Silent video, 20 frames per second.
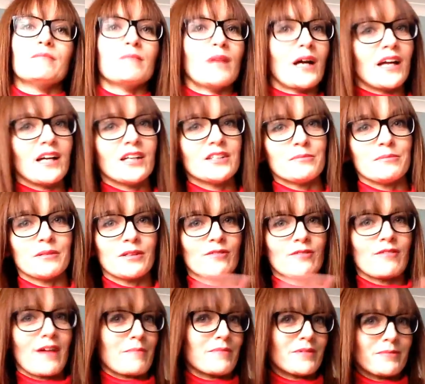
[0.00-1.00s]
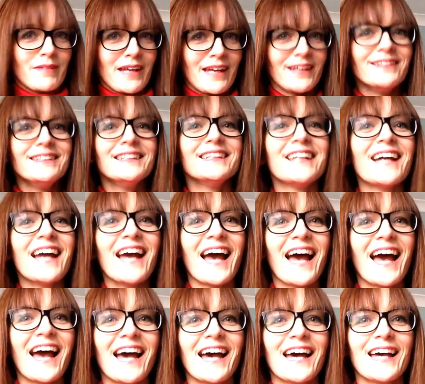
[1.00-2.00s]
my husband grabbed me
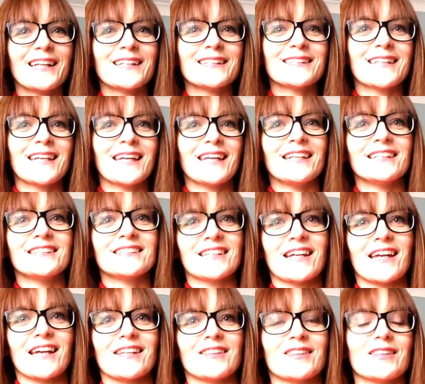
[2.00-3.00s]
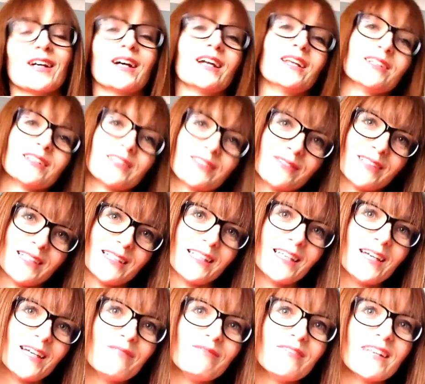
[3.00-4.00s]
and he said that I looked really
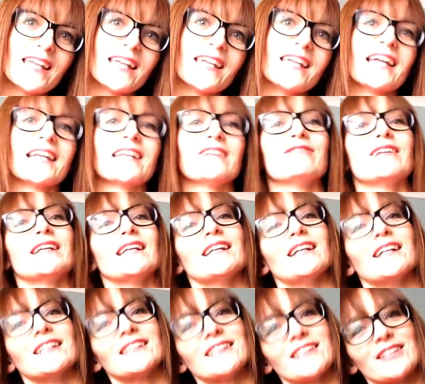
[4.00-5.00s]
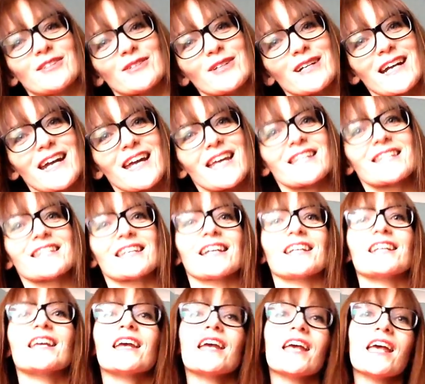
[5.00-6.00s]
lovely and he really liked the dress
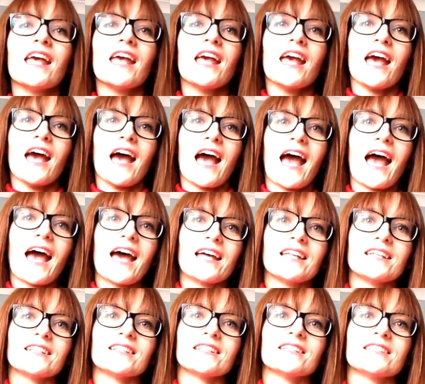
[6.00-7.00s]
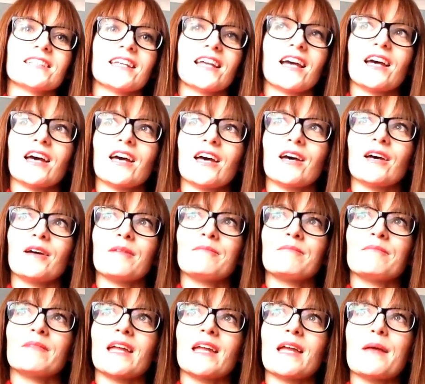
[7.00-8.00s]
and and
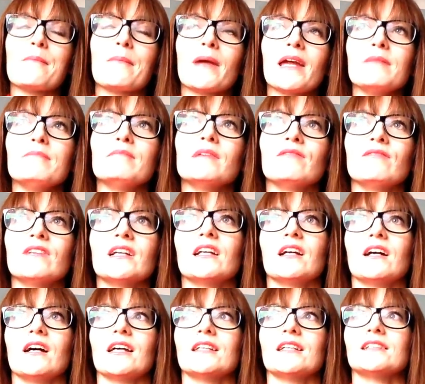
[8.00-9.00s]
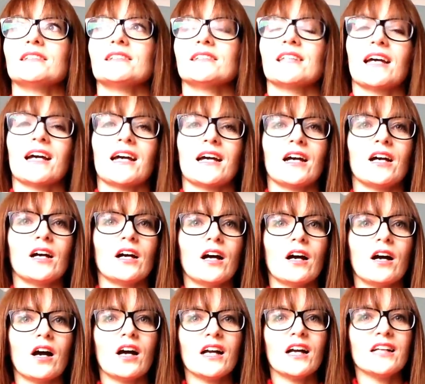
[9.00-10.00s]
um, it made me realise that
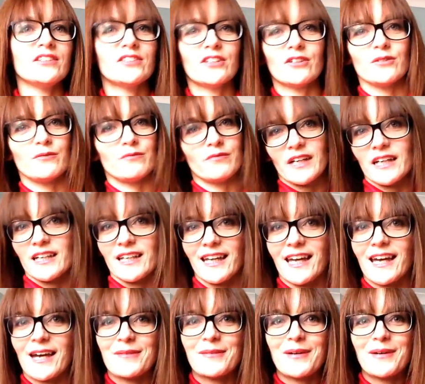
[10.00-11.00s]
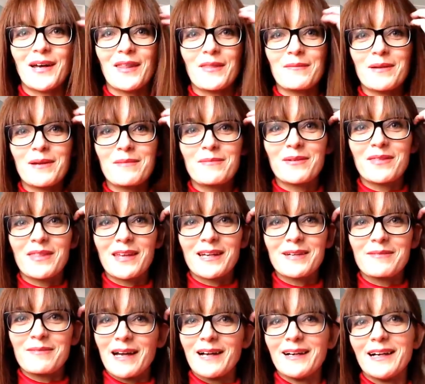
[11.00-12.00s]
I don't really care what other people
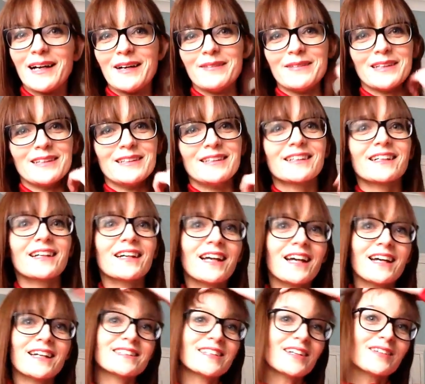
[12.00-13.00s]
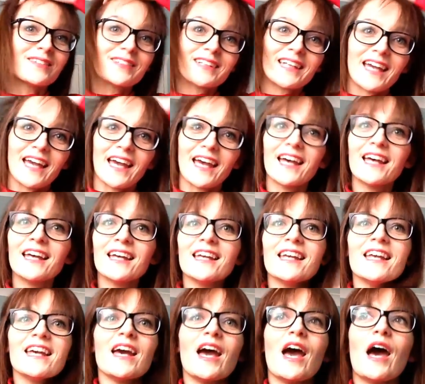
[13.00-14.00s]
think about how I look. I don't care.
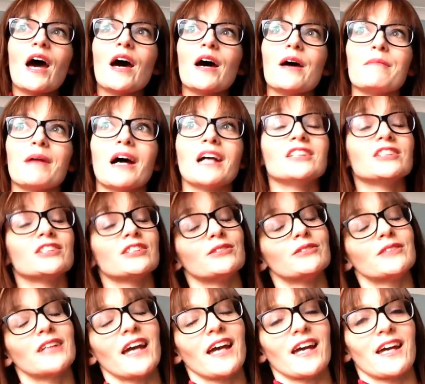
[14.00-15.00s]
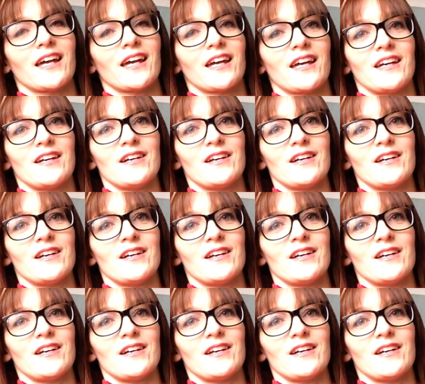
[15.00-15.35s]
Um, I do care